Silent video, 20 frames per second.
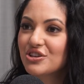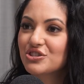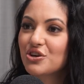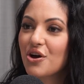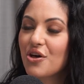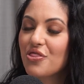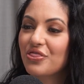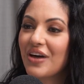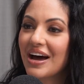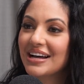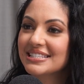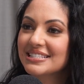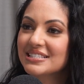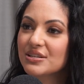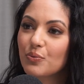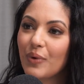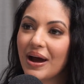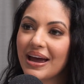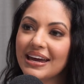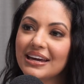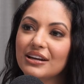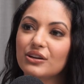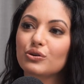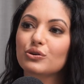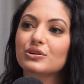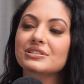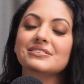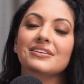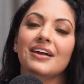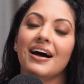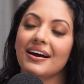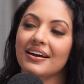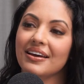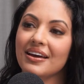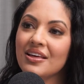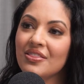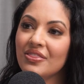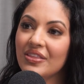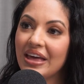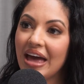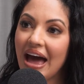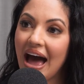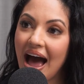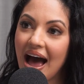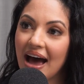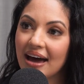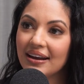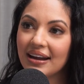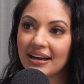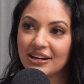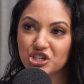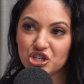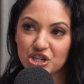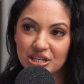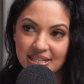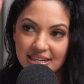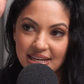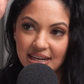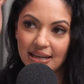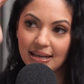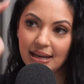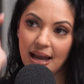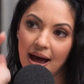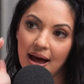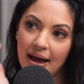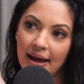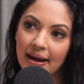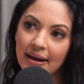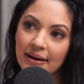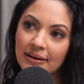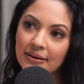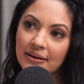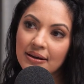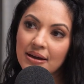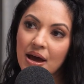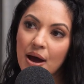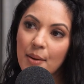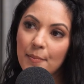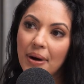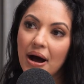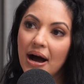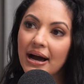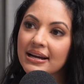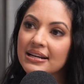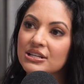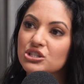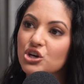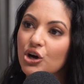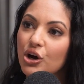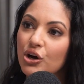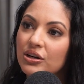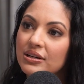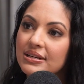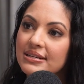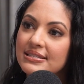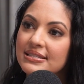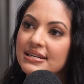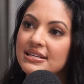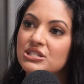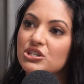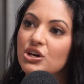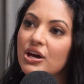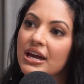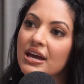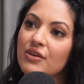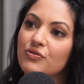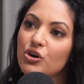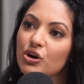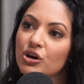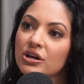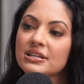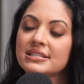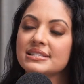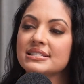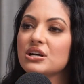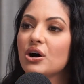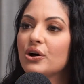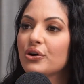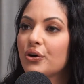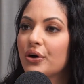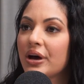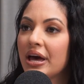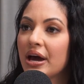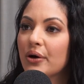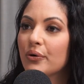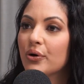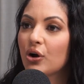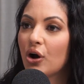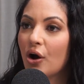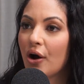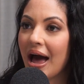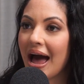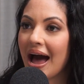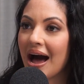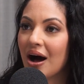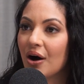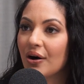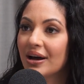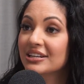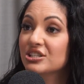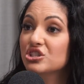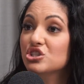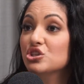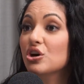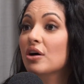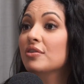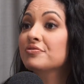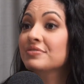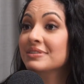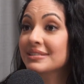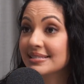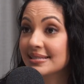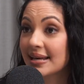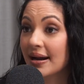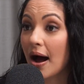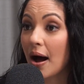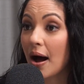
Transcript: So that's the way it looked like in the ad. Like she did a line, but I can totally see. So if you're going to style your hair or go out, it softens it